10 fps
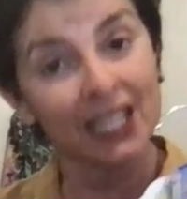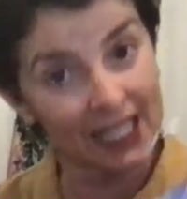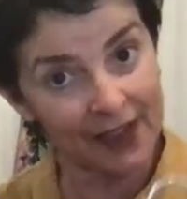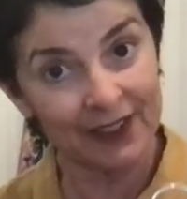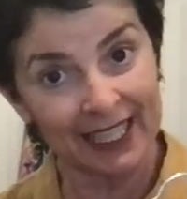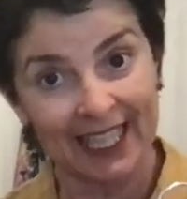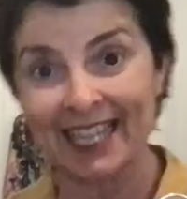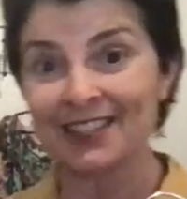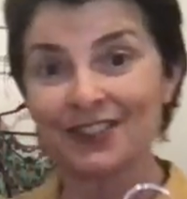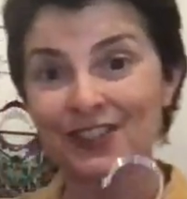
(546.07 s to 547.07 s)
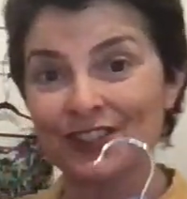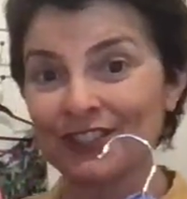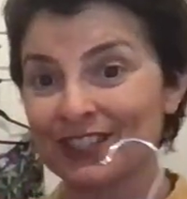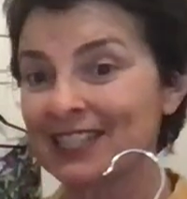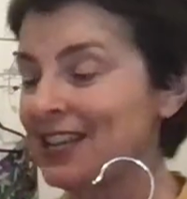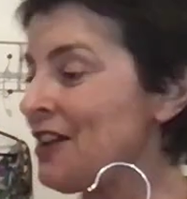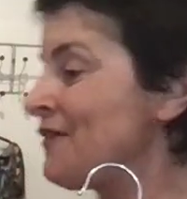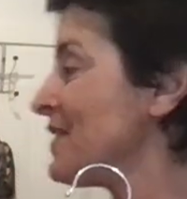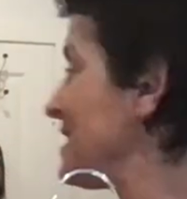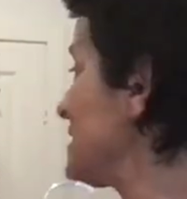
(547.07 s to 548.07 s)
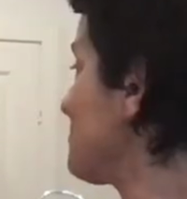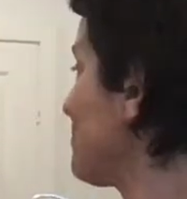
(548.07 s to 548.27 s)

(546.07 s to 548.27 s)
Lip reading: cleverly introduced for this